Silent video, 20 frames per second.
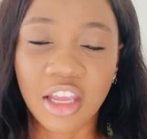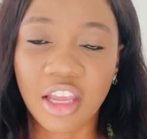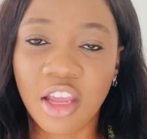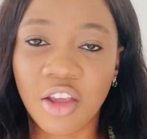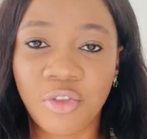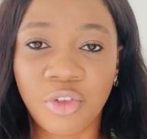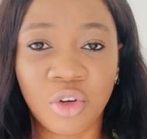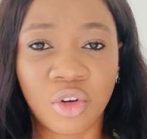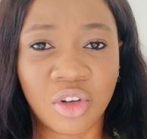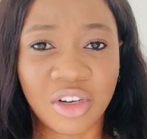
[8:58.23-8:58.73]

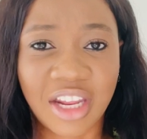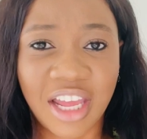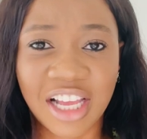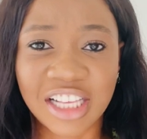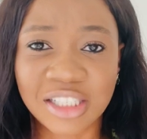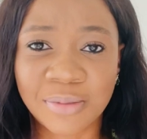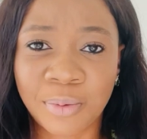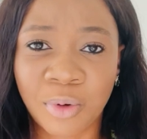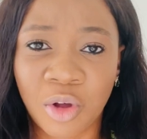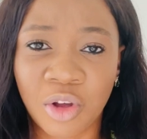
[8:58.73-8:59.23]
If you could
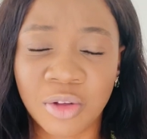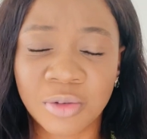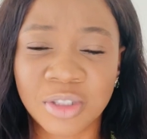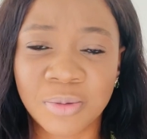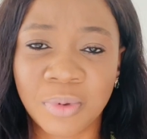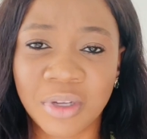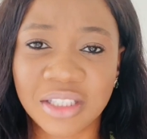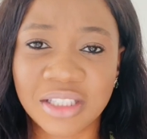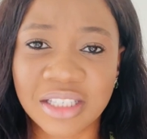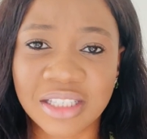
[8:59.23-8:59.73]
explore
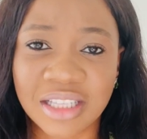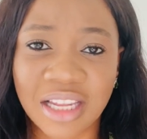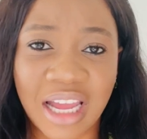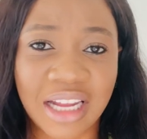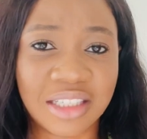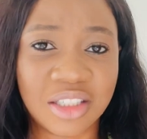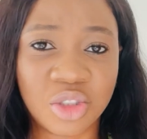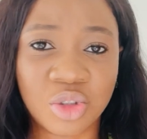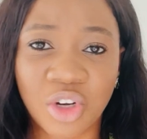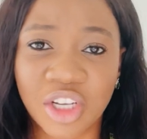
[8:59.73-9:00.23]
spaces
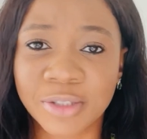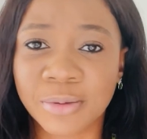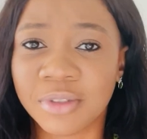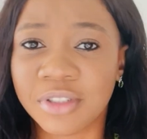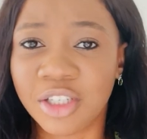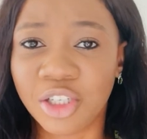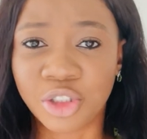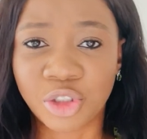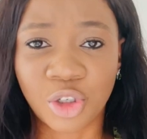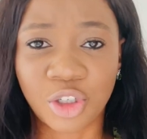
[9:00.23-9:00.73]
like the
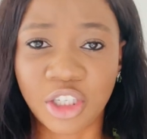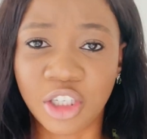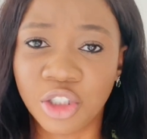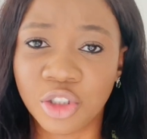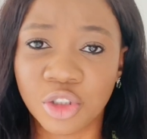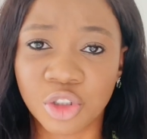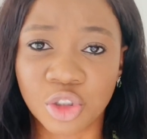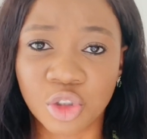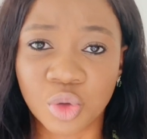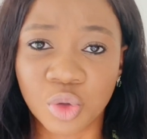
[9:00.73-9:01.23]
transportation
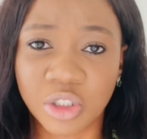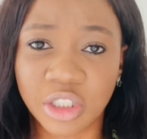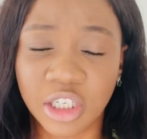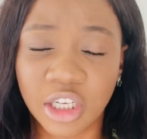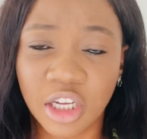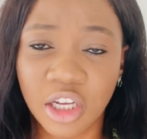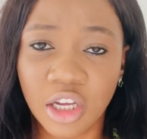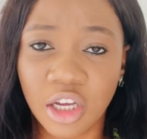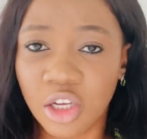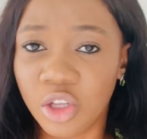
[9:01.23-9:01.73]
industry,